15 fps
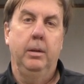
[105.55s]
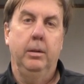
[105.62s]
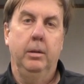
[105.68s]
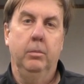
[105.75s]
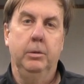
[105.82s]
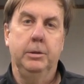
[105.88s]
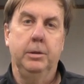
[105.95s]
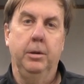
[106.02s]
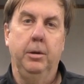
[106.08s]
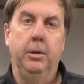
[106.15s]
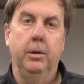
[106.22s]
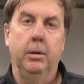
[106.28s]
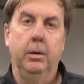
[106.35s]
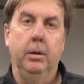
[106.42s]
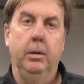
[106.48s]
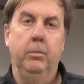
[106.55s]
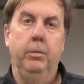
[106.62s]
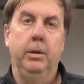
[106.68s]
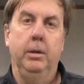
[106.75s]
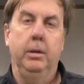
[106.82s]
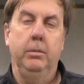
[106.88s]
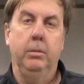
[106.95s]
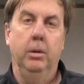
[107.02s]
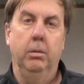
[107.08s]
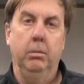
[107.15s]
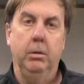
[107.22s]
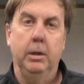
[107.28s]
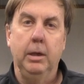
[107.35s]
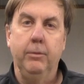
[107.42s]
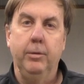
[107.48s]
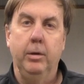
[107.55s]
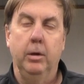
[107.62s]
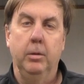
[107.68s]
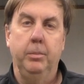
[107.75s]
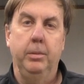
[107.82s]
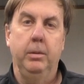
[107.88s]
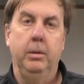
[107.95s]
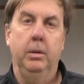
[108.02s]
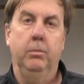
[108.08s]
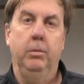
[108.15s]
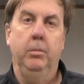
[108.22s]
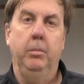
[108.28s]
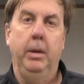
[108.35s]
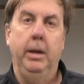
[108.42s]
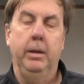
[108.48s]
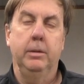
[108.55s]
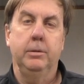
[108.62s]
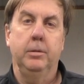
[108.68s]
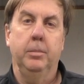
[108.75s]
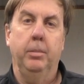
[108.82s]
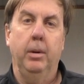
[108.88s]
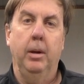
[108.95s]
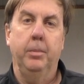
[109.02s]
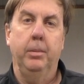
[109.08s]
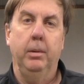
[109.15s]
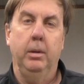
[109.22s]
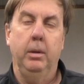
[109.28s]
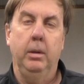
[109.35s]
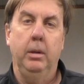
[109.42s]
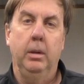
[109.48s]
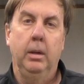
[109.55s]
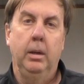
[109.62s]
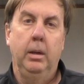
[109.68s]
that we secure it, we don't leave it open, that we manage it properly,